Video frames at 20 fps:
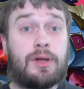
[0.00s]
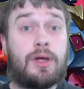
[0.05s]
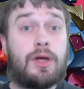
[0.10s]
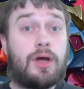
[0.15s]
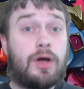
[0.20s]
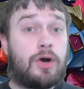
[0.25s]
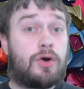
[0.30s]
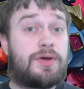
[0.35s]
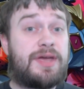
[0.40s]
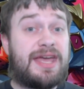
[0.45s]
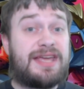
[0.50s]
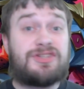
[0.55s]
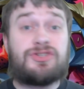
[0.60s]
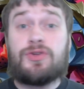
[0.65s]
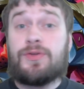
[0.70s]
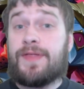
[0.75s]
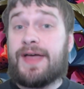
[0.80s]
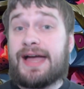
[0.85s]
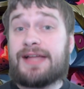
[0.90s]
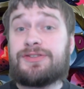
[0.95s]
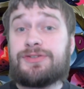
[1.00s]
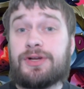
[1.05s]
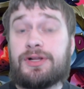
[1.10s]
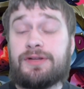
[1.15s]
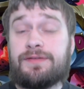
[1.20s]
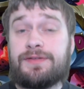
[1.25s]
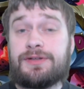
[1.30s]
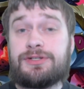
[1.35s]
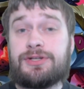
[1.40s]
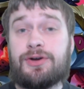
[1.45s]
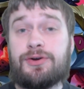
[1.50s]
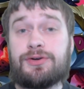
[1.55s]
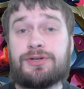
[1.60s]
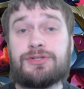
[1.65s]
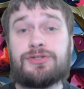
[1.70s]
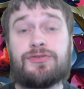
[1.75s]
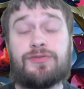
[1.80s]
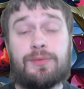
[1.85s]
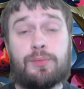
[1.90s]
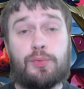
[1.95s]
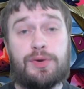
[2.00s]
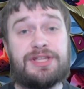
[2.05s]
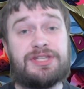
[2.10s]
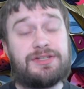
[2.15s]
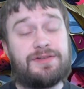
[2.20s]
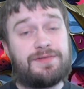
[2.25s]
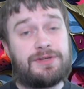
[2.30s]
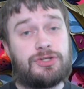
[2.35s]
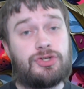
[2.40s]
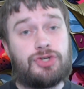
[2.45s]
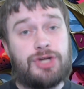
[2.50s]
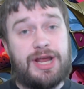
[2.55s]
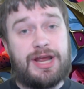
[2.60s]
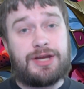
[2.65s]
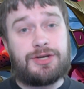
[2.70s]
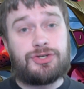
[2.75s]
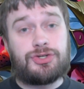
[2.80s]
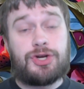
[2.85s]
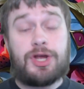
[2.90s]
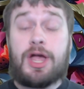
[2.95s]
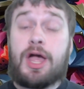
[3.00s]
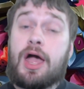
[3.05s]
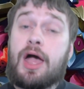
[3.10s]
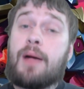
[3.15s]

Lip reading: Okay, so that's all of the tokens from Winds of Exchange.